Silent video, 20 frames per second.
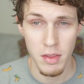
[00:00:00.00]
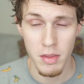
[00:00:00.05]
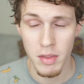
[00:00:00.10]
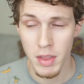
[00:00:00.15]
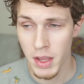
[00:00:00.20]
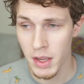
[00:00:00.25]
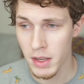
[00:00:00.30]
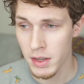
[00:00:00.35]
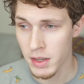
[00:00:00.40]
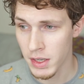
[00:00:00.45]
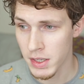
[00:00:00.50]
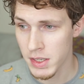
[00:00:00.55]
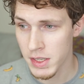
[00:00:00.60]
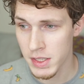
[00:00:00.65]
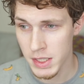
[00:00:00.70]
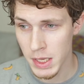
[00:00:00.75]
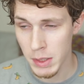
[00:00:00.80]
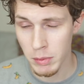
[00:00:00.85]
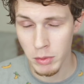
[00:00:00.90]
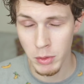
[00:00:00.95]
than a
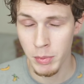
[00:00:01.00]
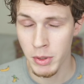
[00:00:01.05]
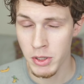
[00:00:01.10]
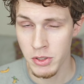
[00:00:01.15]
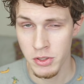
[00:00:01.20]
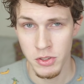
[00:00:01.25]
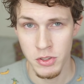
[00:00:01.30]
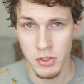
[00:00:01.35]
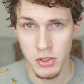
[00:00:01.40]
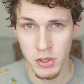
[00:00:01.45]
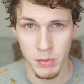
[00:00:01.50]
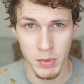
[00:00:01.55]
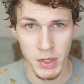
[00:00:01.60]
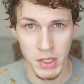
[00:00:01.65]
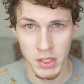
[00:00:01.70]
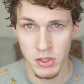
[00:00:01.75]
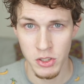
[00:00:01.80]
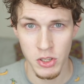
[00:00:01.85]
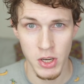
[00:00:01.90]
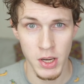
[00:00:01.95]
disabled person should be
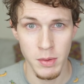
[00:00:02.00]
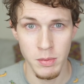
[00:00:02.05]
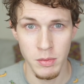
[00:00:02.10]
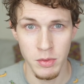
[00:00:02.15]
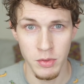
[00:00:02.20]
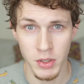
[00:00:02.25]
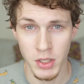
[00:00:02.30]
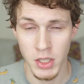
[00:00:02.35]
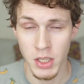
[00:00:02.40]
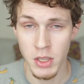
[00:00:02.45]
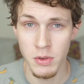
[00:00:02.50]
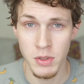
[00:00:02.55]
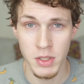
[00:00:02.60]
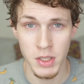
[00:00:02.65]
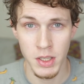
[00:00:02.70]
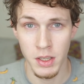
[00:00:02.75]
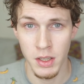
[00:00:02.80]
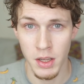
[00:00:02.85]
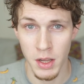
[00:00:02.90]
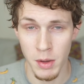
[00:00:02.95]
ashamed for using